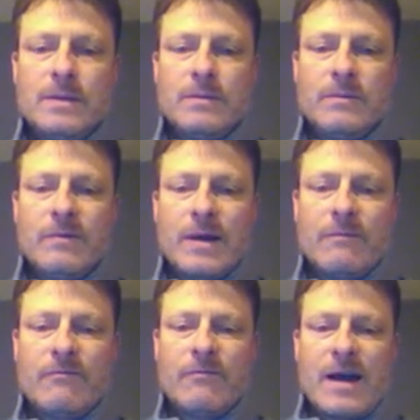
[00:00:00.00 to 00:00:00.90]
We've
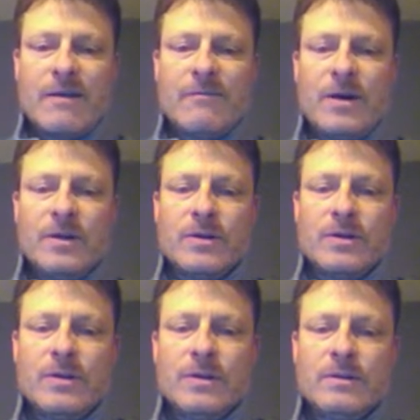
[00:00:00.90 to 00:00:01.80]
got
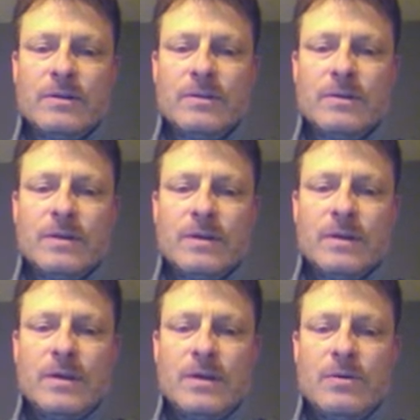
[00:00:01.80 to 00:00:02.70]
500
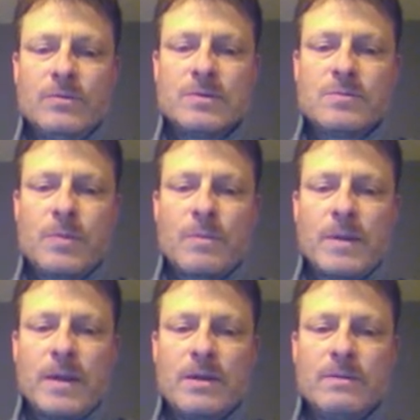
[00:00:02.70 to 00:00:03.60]
newtons per
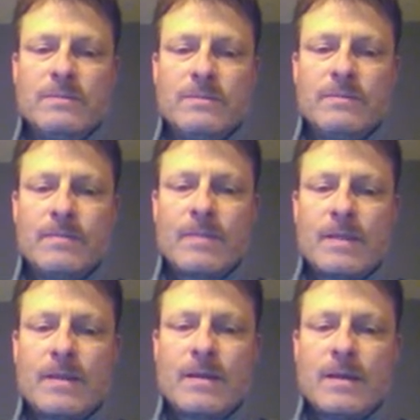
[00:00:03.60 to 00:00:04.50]
meter,
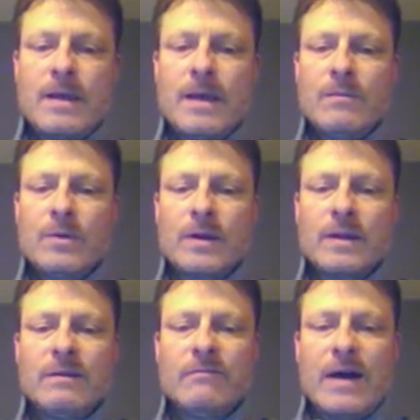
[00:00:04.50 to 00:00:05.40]
and we're going
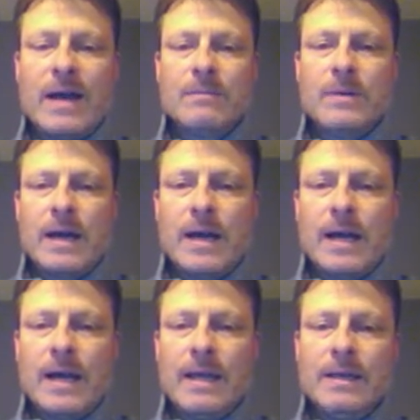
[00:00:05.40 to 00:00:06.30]
to divide
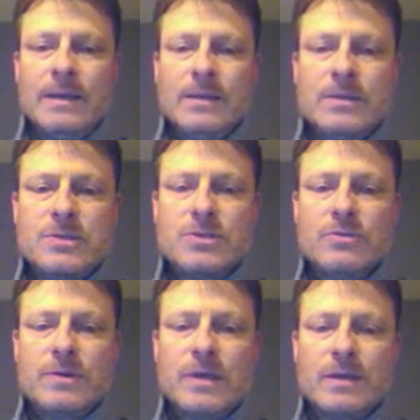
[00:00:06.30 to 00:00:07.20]
by
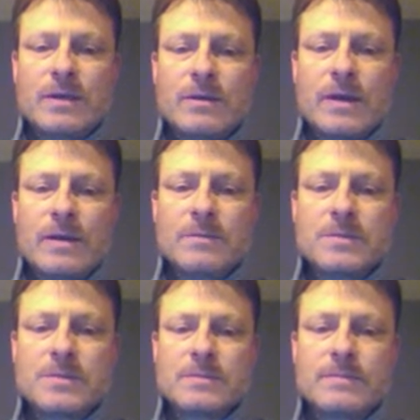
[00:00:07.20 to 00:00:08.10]
2
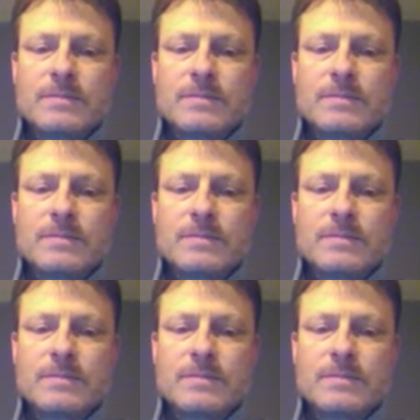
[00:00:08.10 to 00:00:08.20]
kilograms.